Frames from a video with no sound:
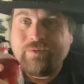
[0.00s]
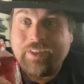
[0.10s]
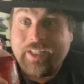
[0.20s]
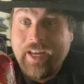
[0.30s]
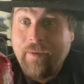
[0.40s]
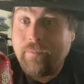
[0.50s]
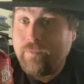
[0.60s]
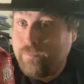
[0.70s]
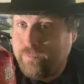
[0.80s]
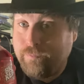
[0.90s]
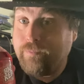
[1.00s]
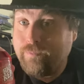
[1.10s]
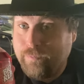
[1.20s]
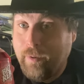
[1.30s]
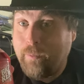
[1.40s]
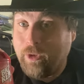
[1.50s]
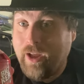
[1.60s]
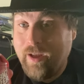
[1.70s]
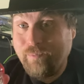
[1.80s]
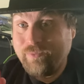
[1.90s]
Yep. Bubble
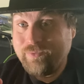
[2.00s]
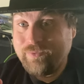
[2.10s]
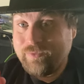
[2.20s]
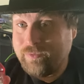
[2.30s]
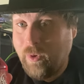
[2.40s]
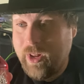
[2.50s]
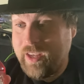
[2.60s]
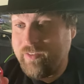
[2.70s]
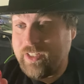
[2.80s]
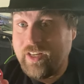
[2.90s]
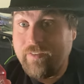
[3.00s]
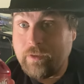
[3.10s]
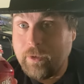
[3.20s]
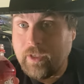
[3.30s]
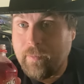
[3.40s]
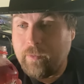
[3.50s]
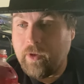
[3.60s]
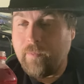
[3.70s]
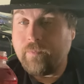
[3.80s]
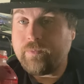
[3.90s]
gum. When you give it a sniff, it smells like bubble
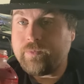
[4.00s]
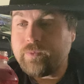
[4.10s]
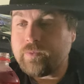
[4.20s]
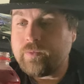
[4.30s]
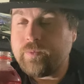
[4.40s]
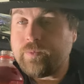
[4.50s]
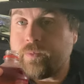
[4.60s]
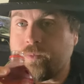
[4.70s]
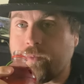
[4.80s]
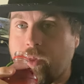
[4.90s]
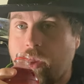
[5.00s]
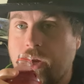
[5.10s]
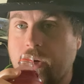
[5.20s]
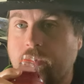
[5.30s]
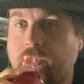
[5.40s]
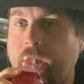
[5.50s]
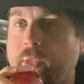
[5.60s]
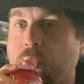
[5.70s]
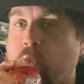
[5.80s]
gum. Here, we'll try it.